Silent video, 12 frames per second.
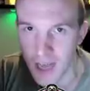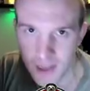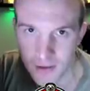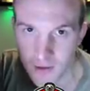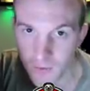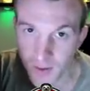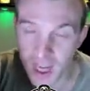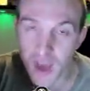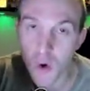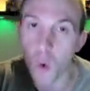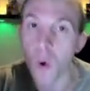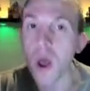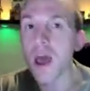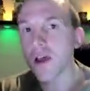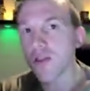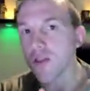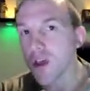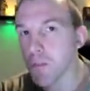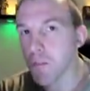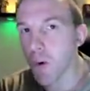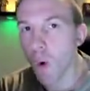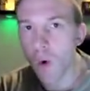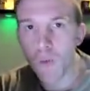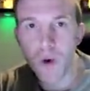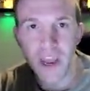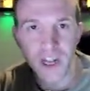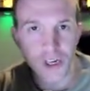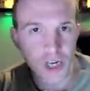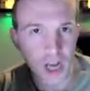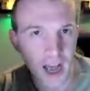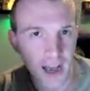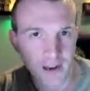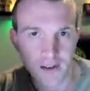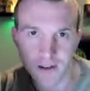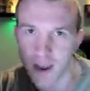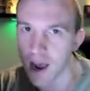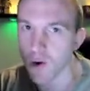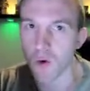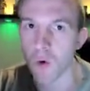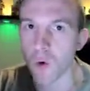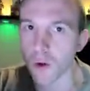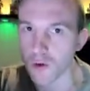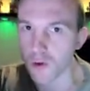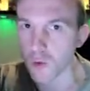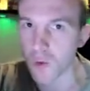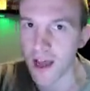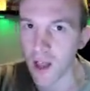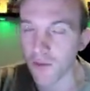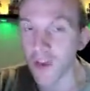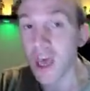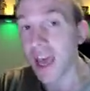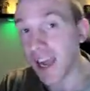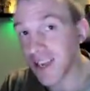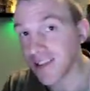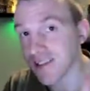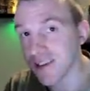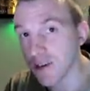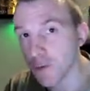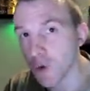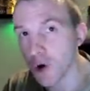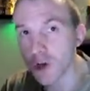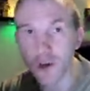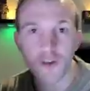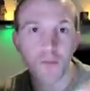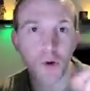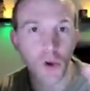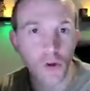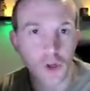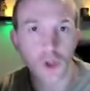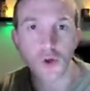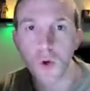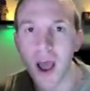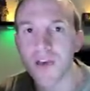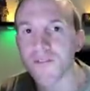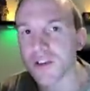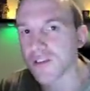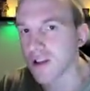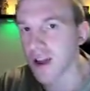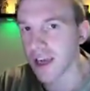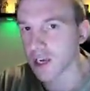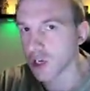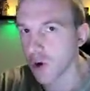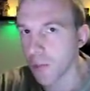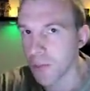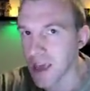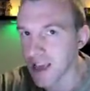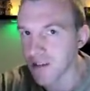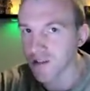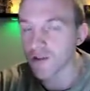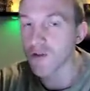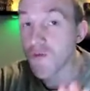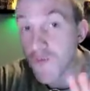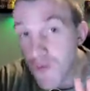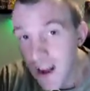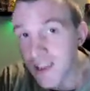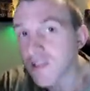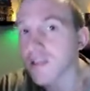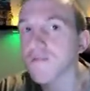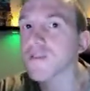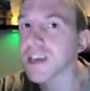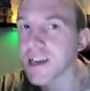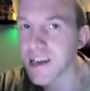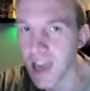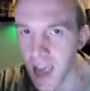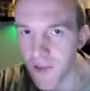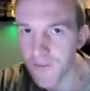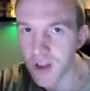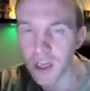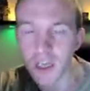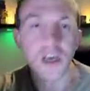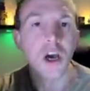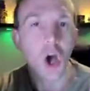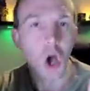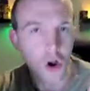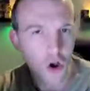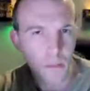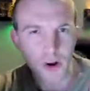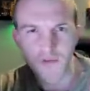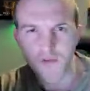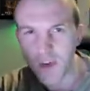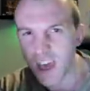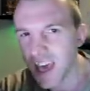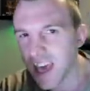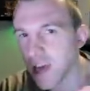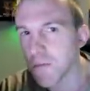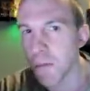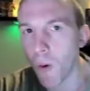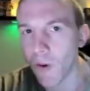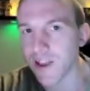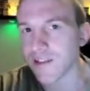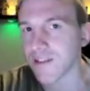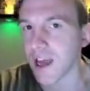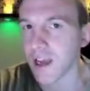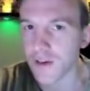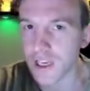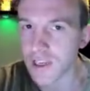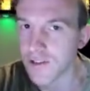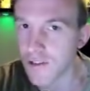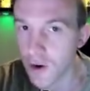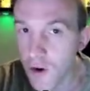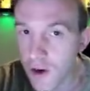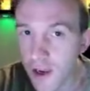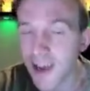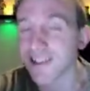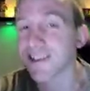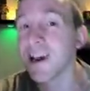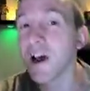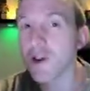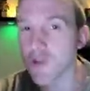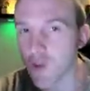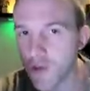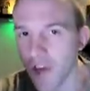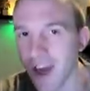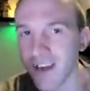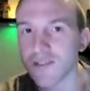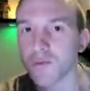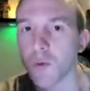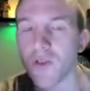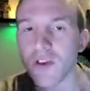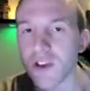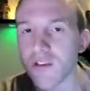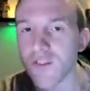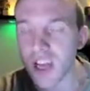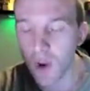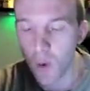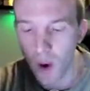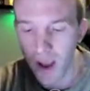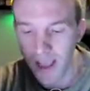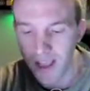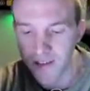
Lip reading: Clans video, the BoWitch at Town Hall 12. It still works, but you do have to select your bases relatively carefully. A couple of key points that you need to look at, so that is what this video